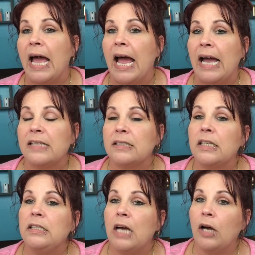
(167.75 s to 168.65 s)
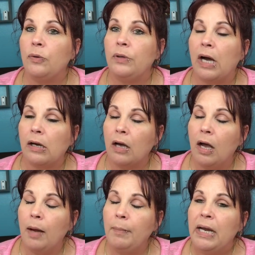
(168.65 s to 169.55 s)
at
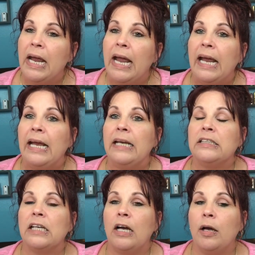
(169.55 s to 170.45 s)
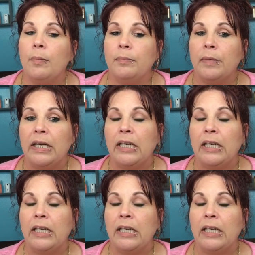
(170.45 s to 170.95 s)
yahoo.com and um,